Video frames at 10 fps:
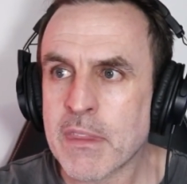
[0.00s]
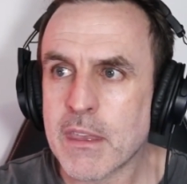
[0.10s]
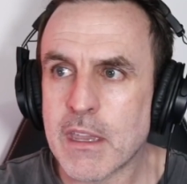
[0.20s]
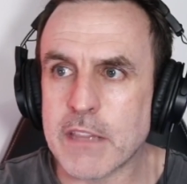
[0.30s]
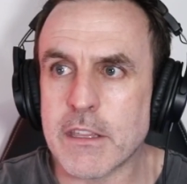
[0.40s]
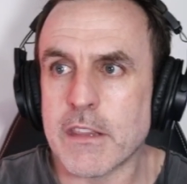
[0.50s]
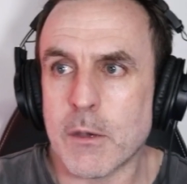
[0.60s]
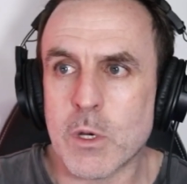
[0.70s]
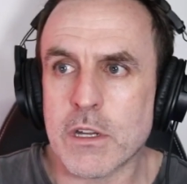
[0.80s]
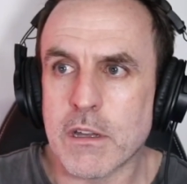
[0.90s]
And then there
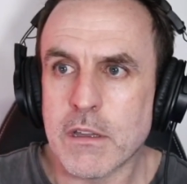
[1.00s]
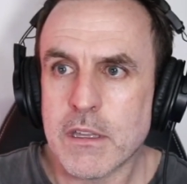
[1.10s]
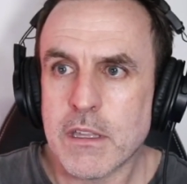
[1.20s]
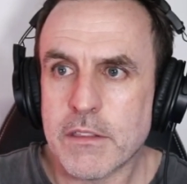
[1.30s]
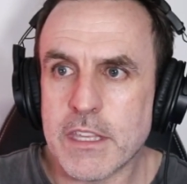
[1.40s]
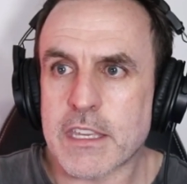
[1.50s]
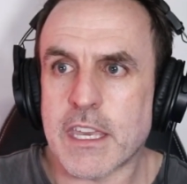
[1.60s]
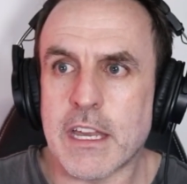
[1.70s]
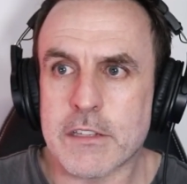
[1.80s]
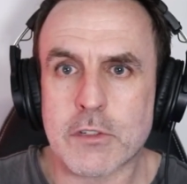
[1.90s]
were the
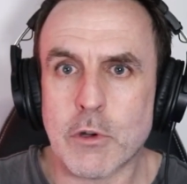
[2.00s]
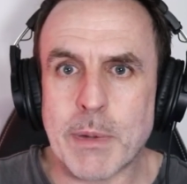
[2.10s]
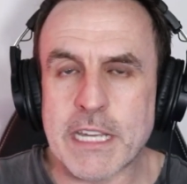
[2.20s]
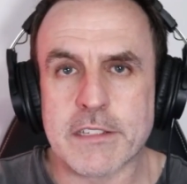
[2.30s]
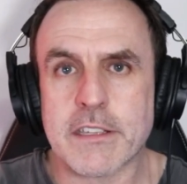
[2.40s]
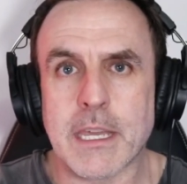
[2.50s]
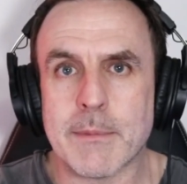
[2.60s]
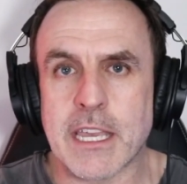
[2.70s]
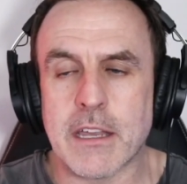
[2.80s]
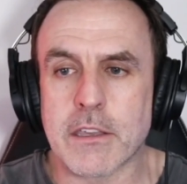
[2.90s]
accounts who were basically
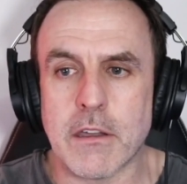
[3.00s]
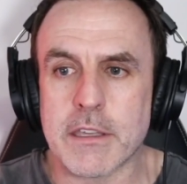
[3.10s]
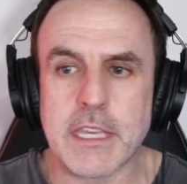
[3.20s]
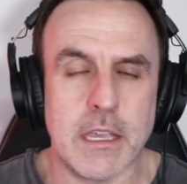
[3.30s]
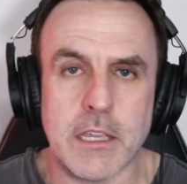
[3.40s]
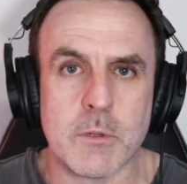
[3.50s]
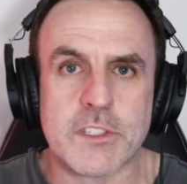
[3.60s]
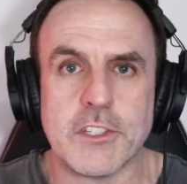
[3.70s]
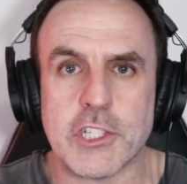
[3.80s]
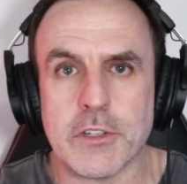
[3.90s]
coming out going, yeah, it was
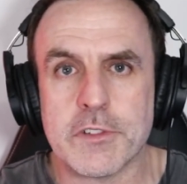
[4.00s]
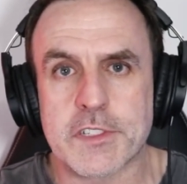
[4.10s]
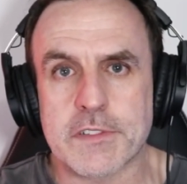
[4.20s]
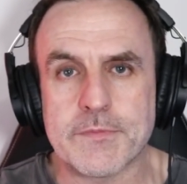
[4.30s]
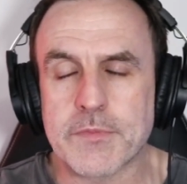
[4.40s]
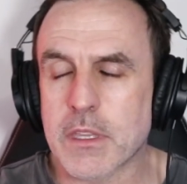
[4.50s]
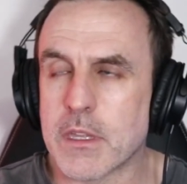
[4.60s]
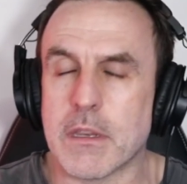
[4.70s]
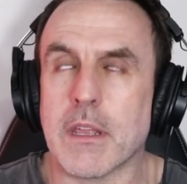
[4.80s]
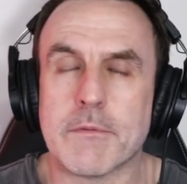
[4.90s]
the Jews.
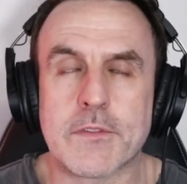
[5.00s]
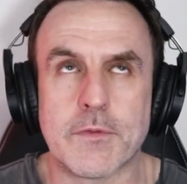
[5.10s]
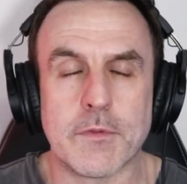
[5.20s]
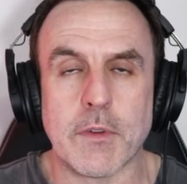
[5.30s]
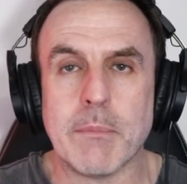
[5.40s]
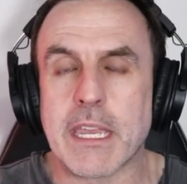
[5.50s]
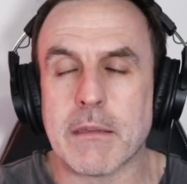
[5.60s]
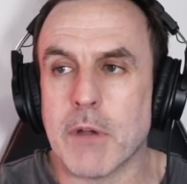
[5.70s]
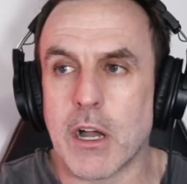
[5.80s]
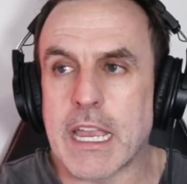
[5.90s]
And for
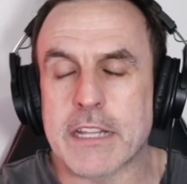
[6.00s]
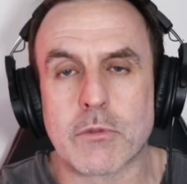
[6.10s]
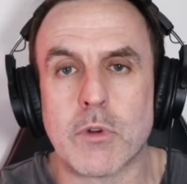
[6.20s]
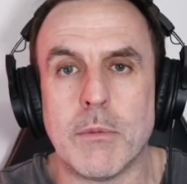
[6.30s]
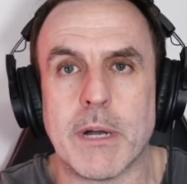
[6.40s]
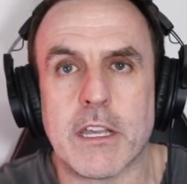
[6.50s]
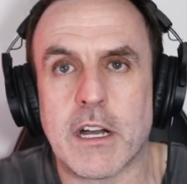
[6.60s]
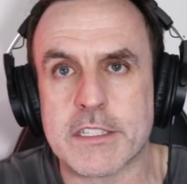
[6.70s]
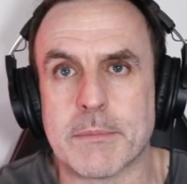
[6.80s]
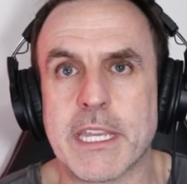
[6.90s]
me, I had to roll my
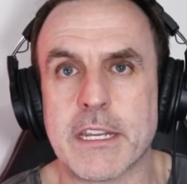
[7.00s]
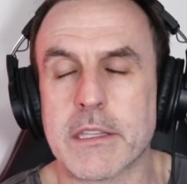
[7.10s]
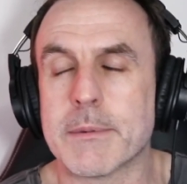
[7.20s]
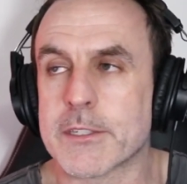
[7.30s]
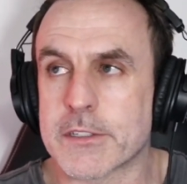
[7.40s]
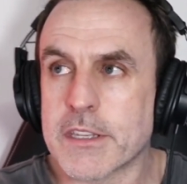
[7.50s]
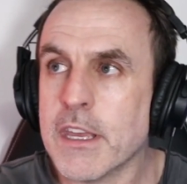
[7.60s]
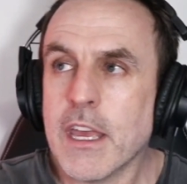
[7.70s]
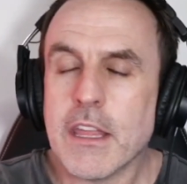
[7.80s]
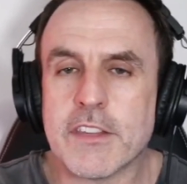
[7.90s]
eyes immediately because
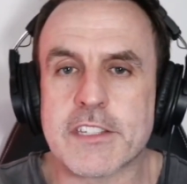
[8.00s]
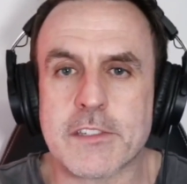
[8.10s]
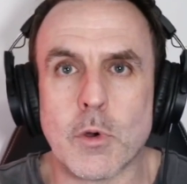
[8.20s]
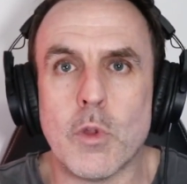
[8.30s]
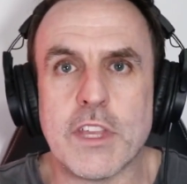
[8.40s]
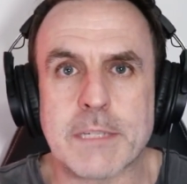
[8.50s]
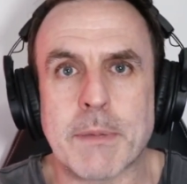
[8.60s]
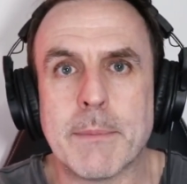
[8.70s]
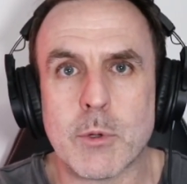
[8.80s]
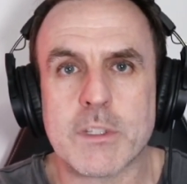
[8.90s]
this is all these
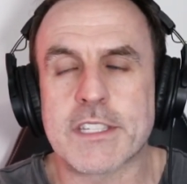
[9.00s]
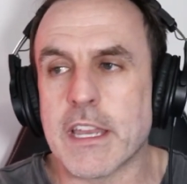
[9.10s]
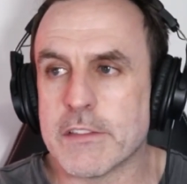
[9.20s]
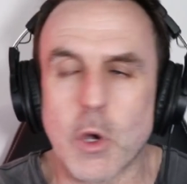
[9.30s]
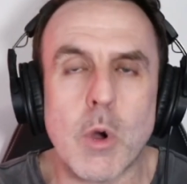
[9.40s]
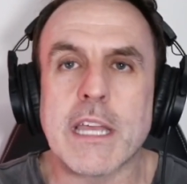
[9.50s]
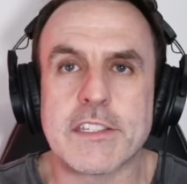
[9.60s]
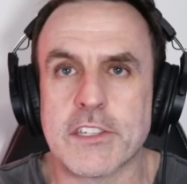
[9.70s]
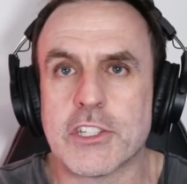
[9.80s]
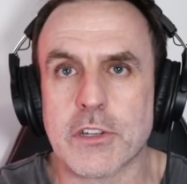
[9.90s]
people would say. It's always
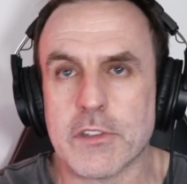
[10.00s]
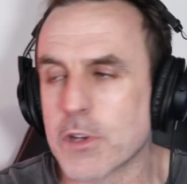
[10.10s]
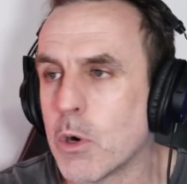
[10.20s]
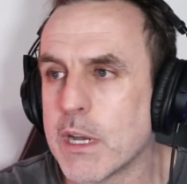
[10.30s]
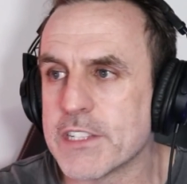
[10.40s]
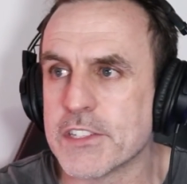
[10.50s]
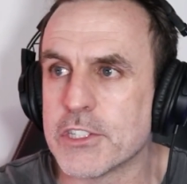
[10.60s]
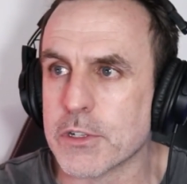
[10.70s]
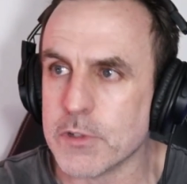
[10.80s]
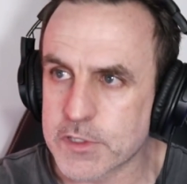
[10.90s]
the Jews, always the
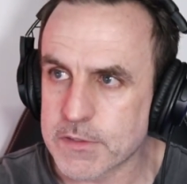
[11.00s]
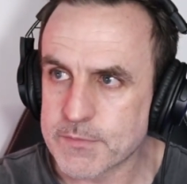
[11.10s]
Jews.